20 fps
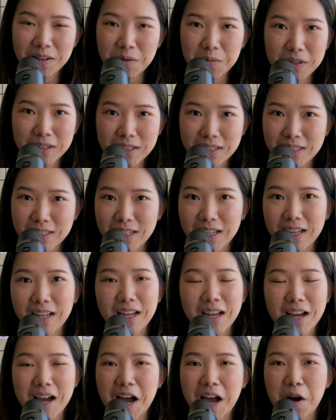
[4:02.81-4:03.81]
They want to
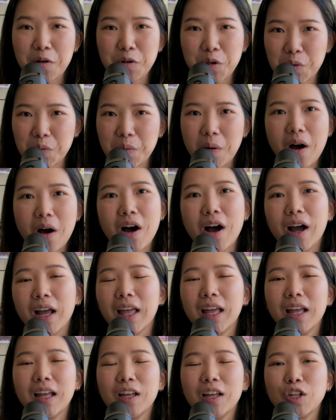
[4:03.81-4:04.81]
see how you
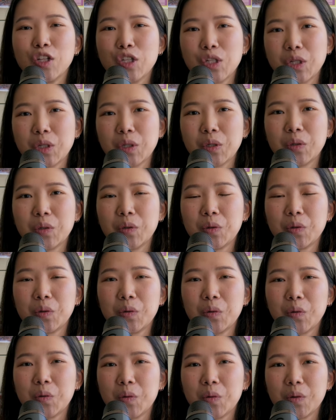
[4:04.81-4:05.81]
walk,
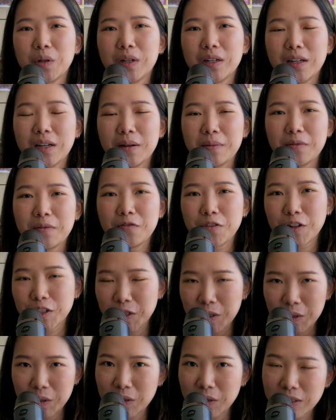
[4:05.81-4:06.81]
to
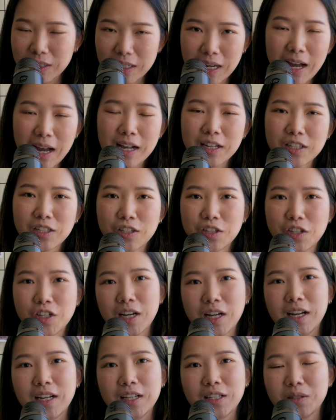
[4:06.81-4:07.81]
physical tasks
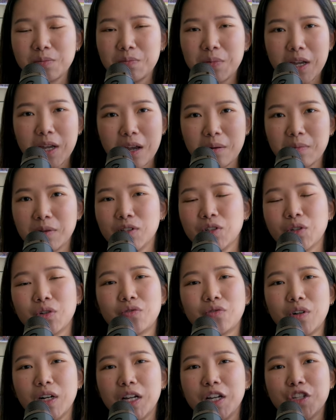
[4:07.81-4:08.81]
such as being able to
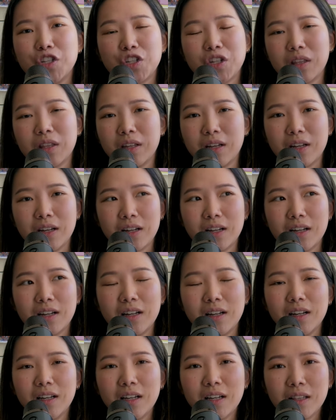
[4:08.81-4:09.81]
reach
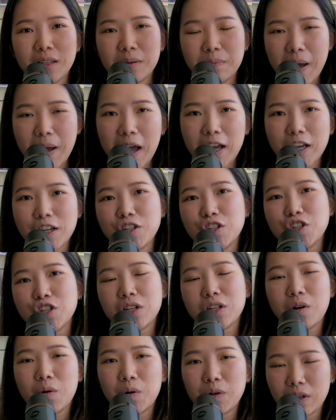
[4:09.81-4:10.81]
the the
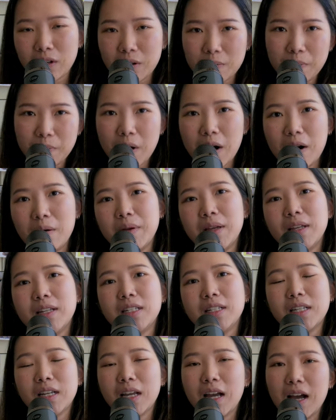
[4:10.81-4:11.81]
baggage or the
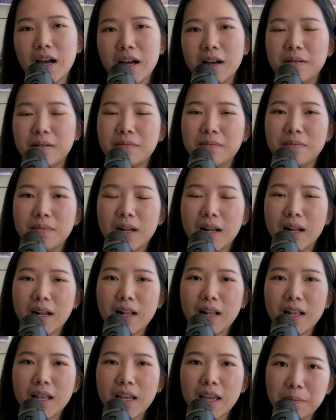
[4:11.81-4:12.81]
compartment um,
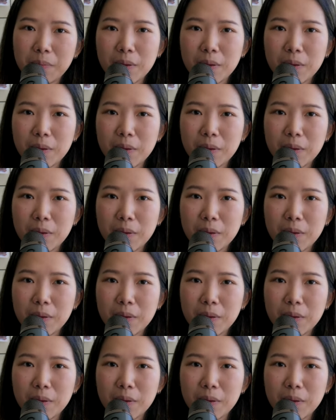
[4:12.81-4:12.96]
in the